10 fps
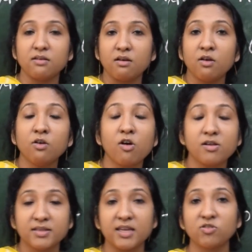
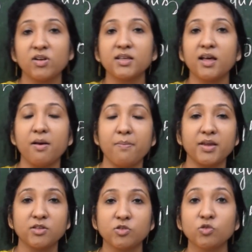called central
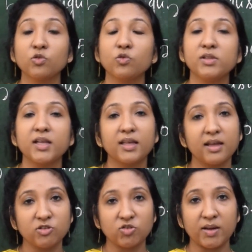government to rule the
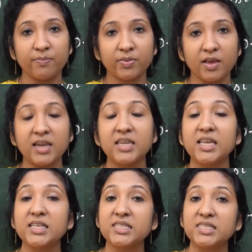country. And in
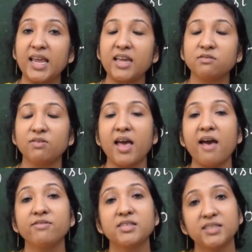each state we
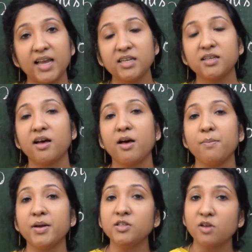have state
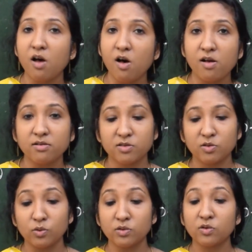government
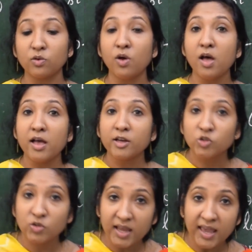also. So
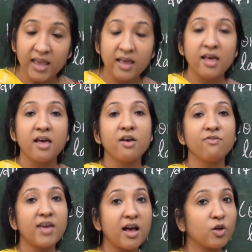today
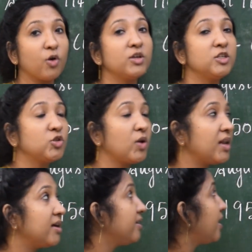we are going to learn